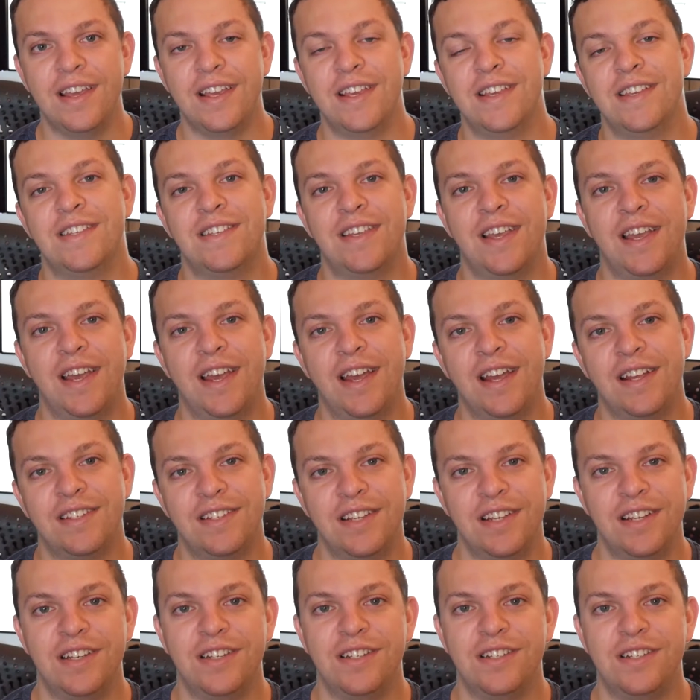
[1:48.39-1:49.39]
is that I
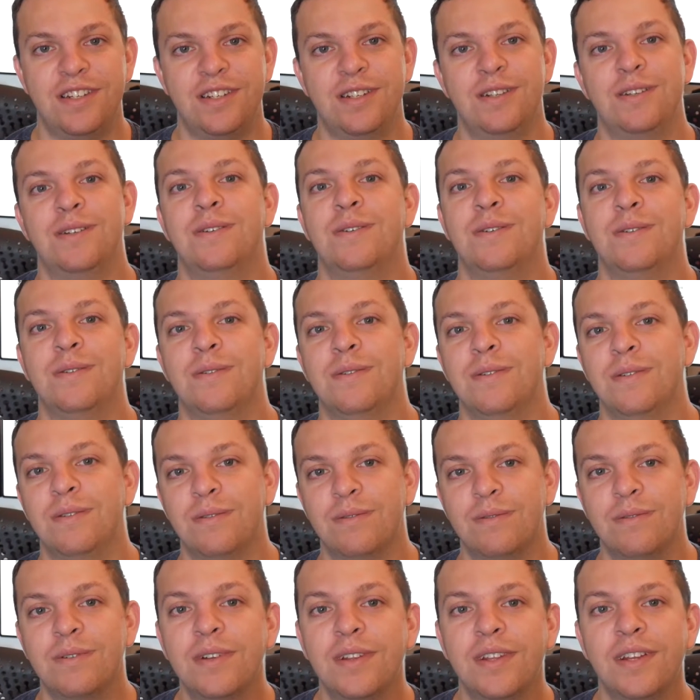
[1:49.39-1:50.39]
tend
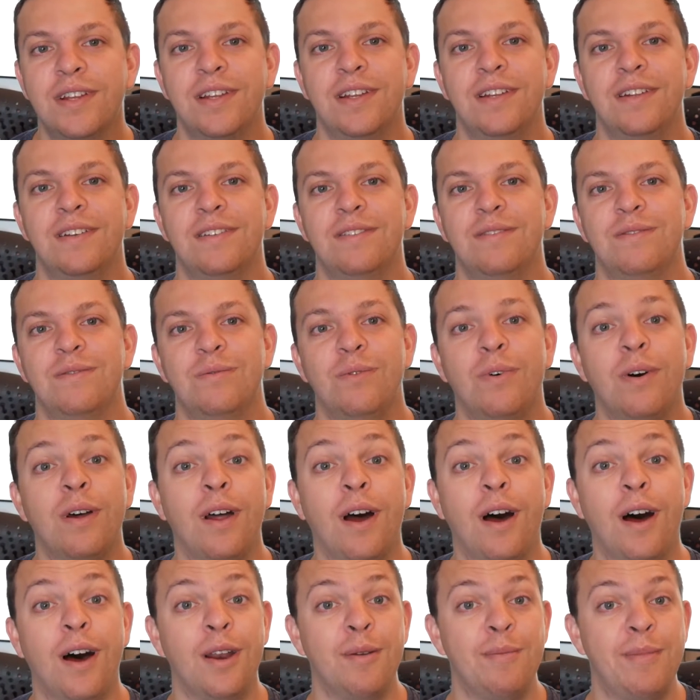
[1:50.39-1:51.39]
to really want
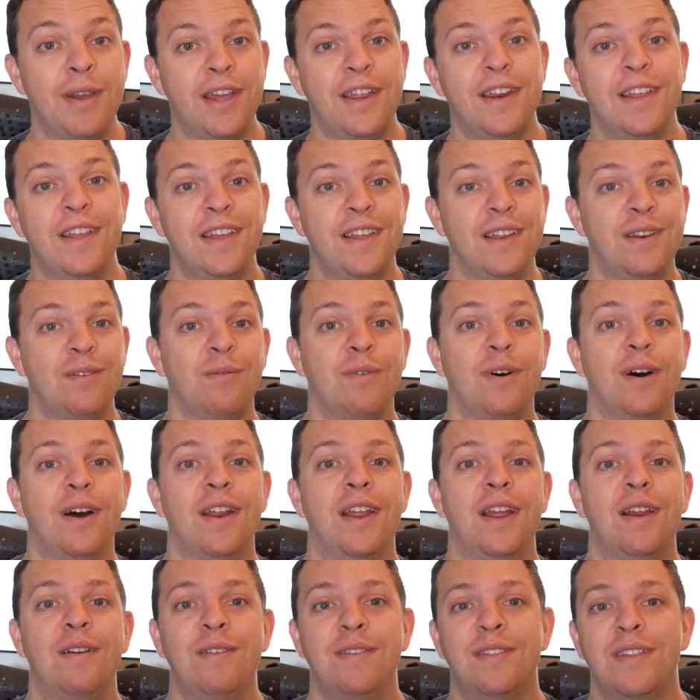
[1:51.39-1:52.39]
to automate it and
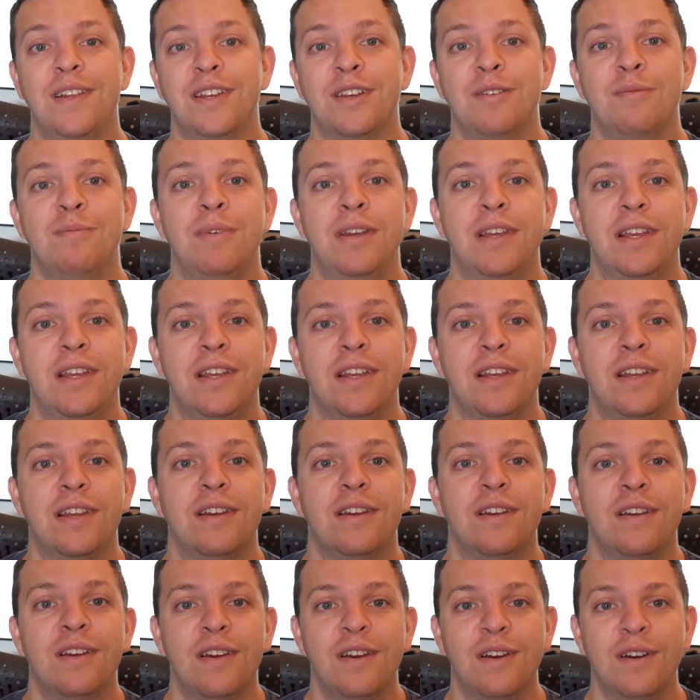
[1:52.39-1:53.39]
want everything to be